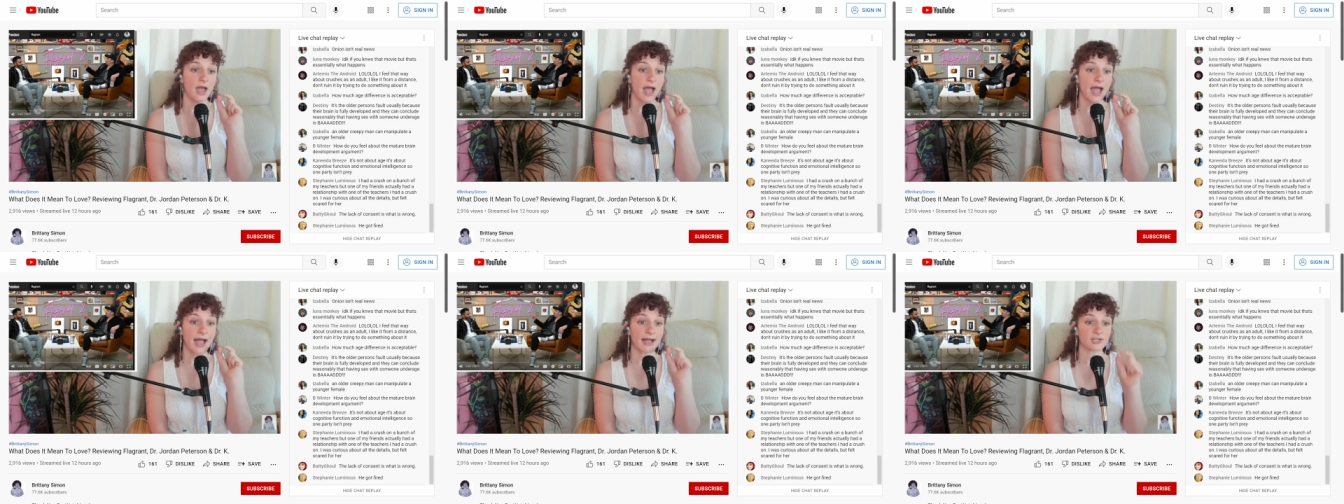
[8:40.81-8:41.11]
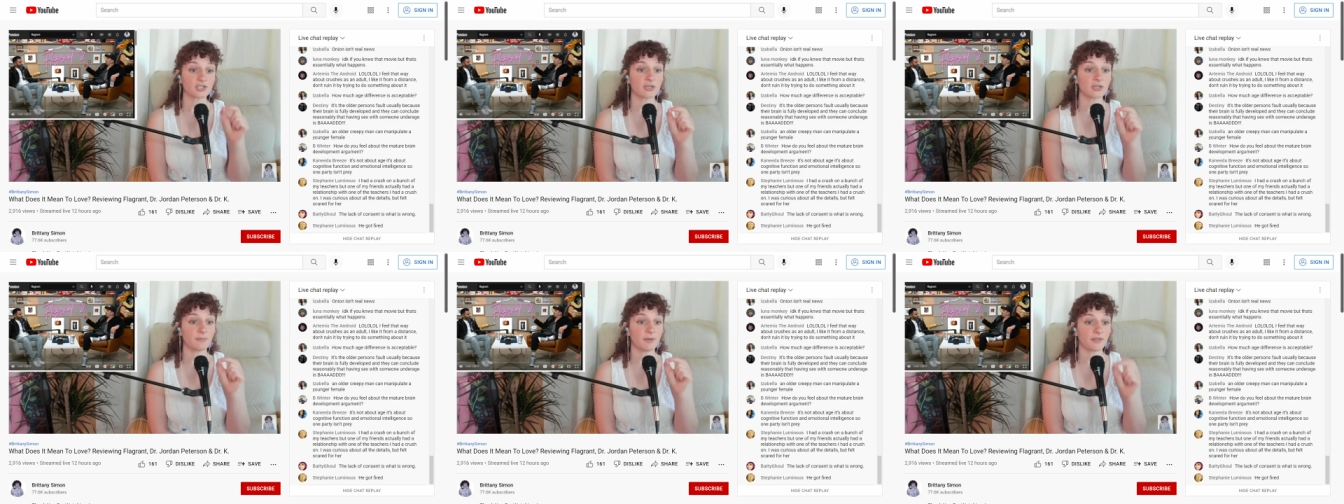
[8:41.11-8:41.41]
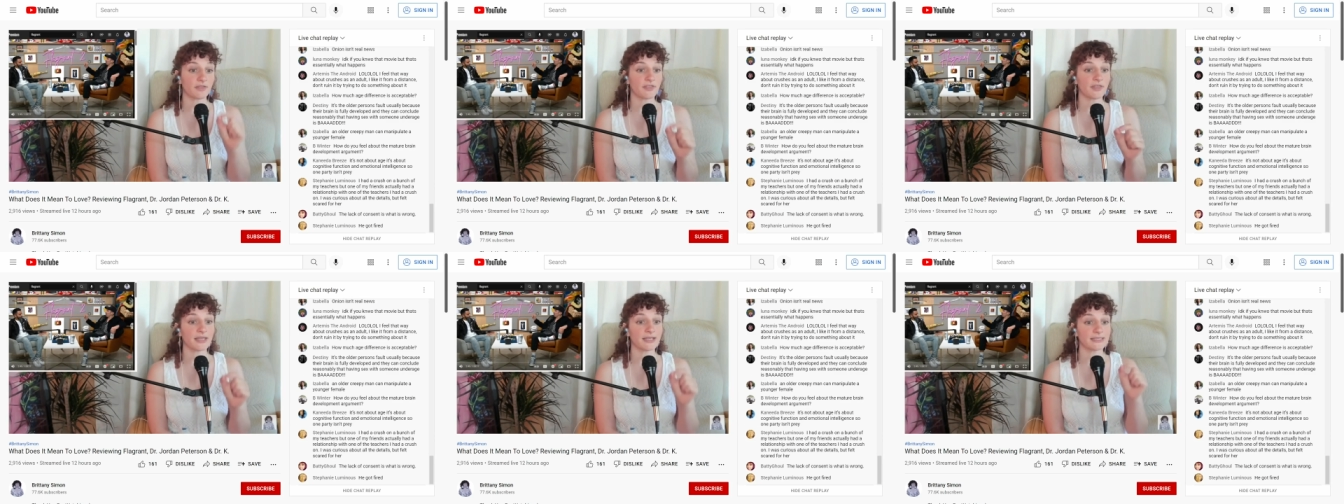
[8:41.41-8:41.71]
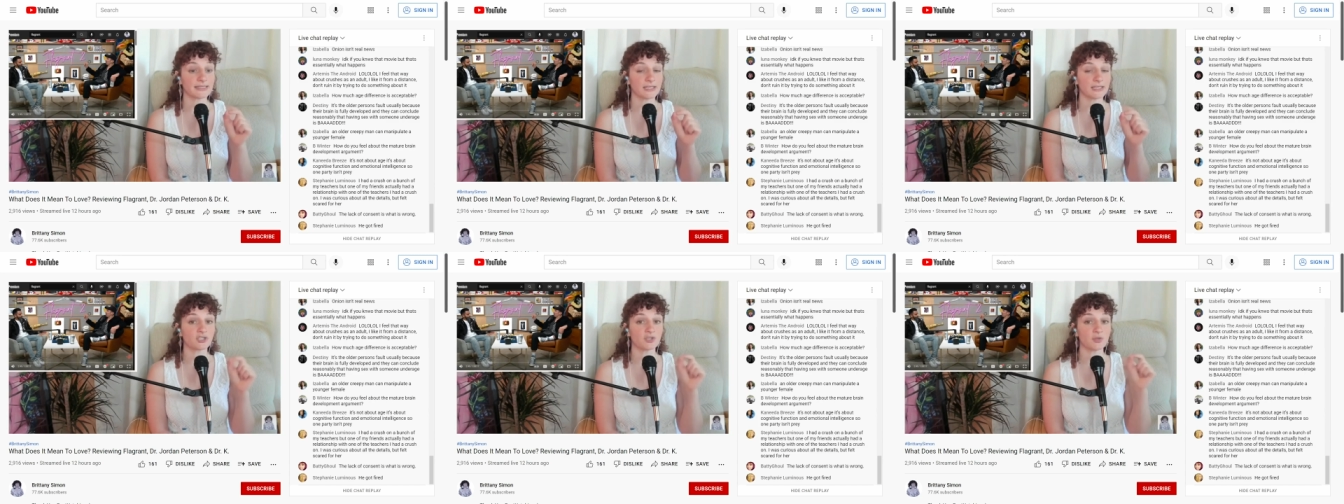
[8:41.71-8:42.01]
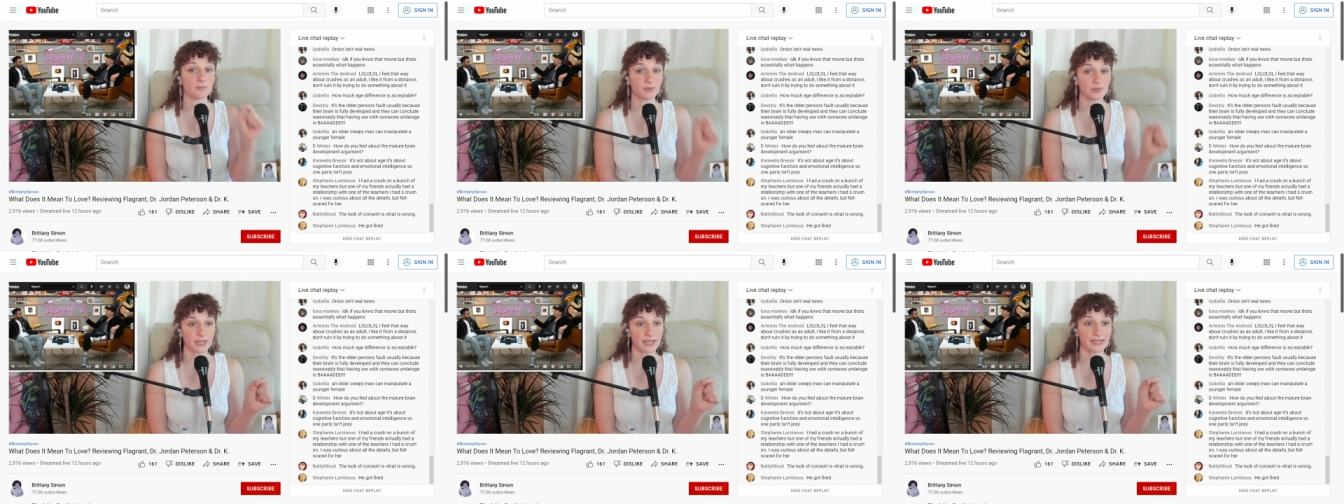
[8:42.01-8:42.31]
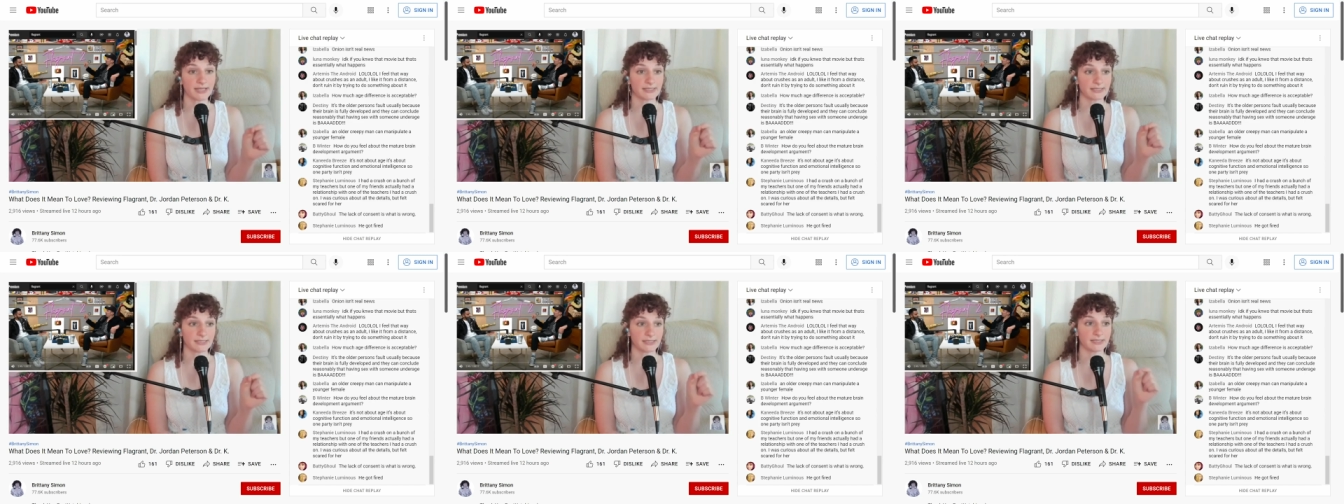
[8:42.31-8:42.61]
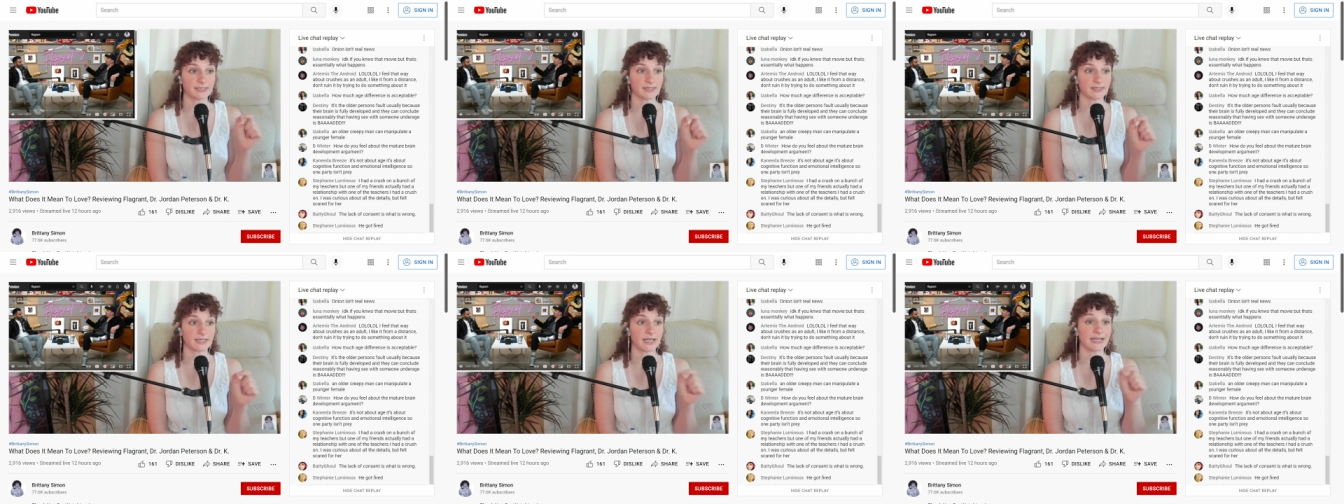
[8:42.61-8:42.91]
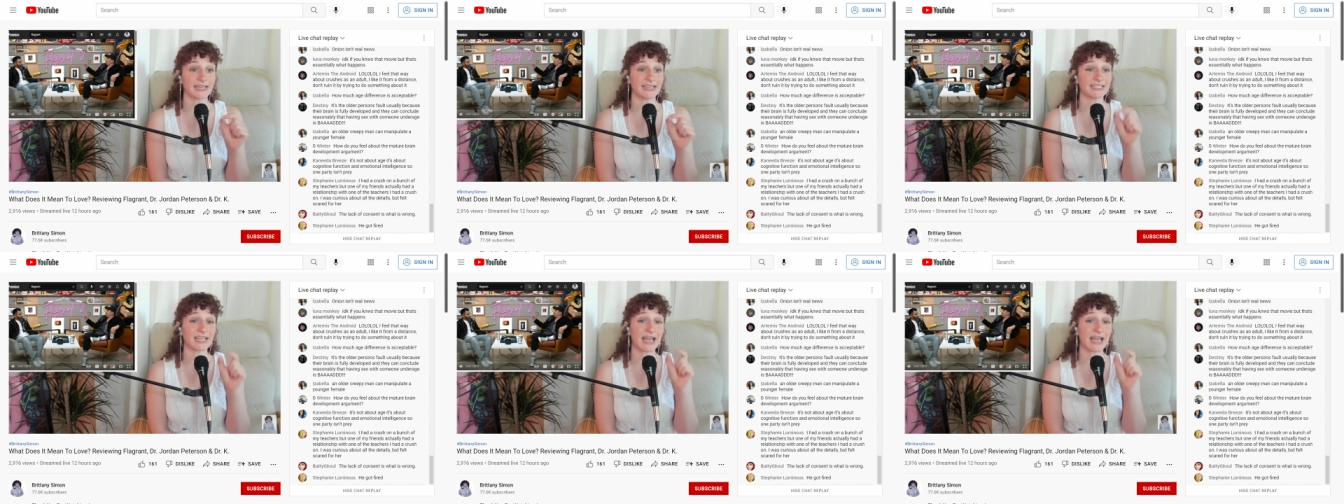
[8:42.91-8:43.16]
actually put things into place in society